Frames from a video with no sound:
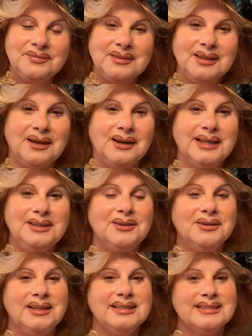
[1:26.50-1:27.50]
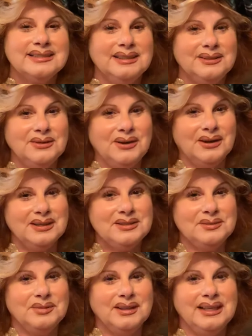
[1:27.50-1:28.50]
Now, I know that's a little hard to
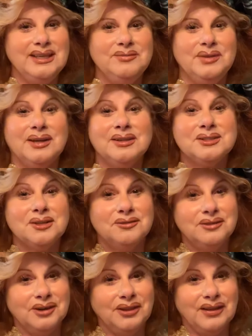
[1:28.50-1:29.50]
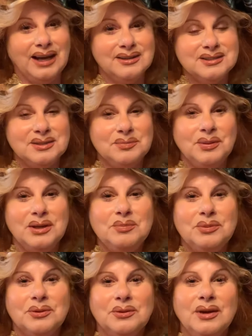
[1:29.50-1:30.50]
believe because over 1,000
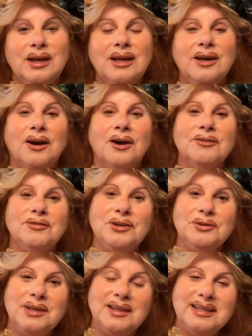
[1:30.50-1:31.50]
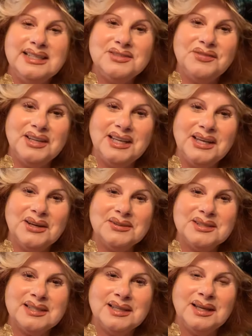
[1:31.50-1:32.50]
people are viewing these
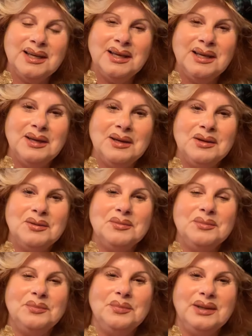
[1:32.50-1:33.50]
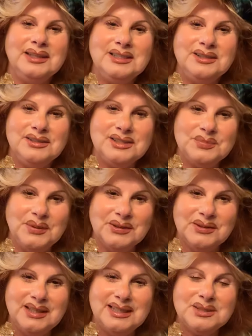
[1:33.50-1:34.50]
videos, but
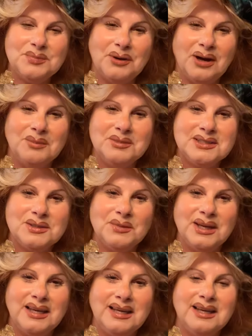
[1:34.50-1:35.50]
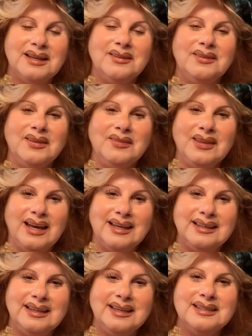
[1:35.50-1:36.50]
Spirit has promised me that
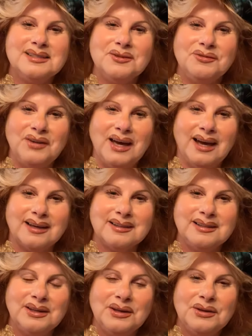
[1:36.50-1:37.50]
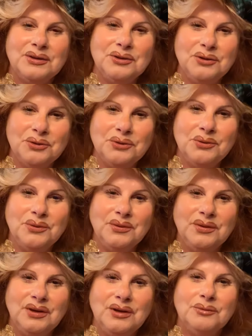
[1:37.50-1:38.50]
that is a fact. You
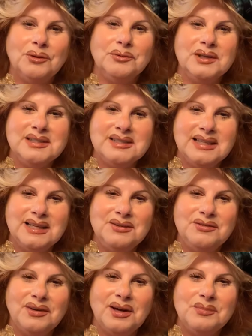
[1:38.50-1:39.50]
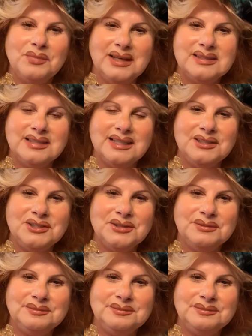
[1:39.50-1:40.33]
will receive a message.